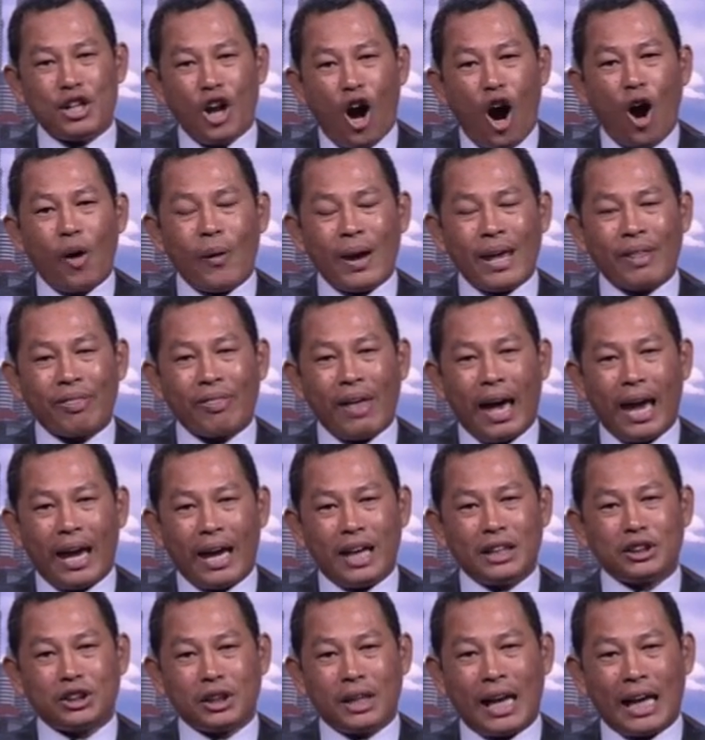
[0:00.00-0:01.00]
knowing
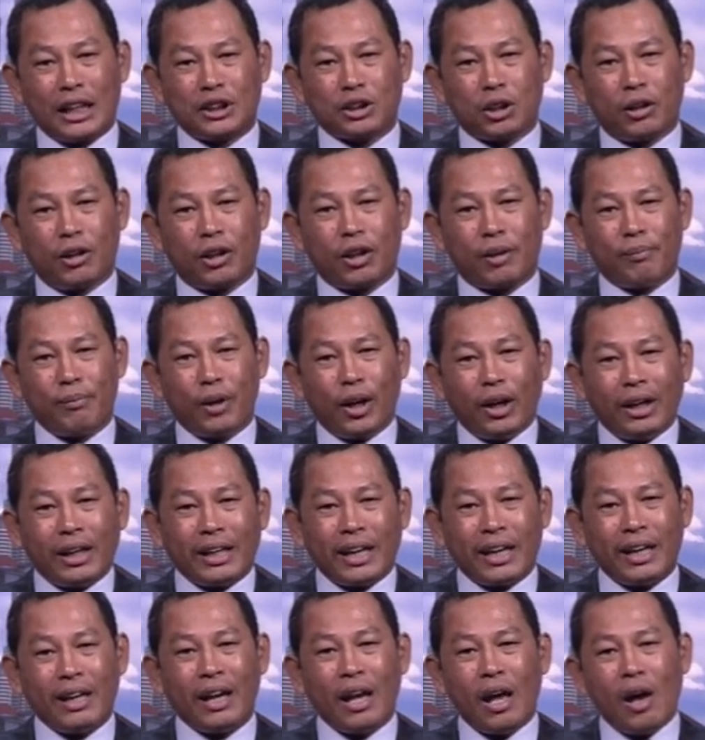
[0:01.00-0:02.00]
that international
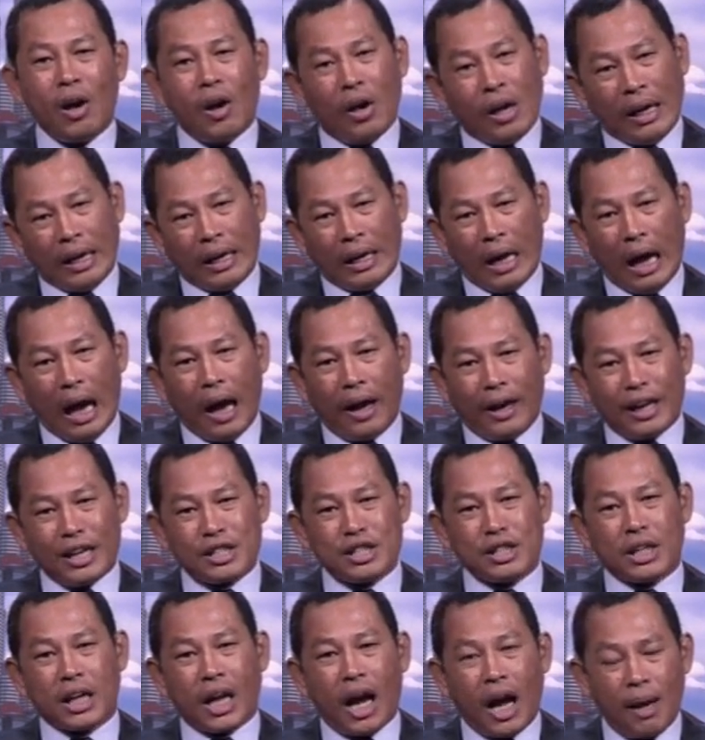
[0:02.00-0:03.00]
community
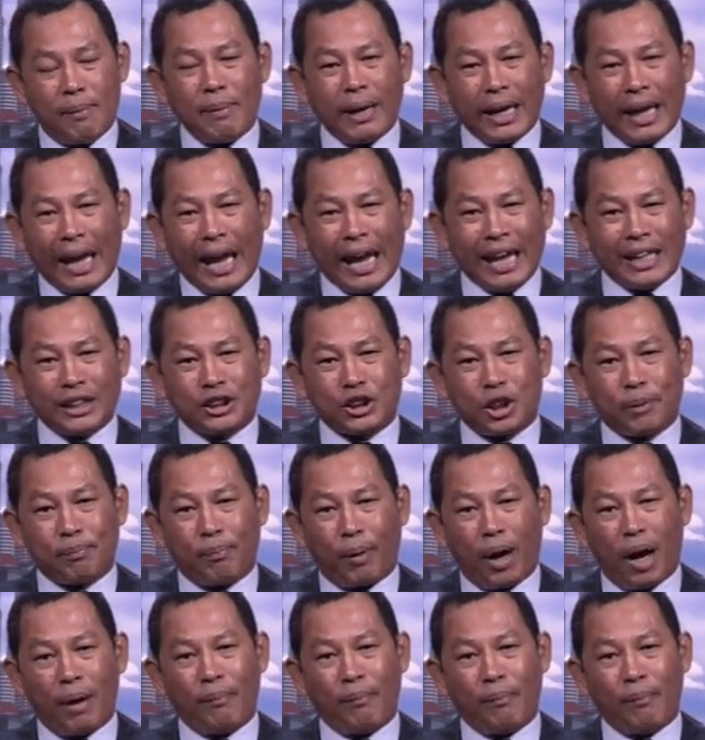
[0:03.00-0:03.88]
is coming into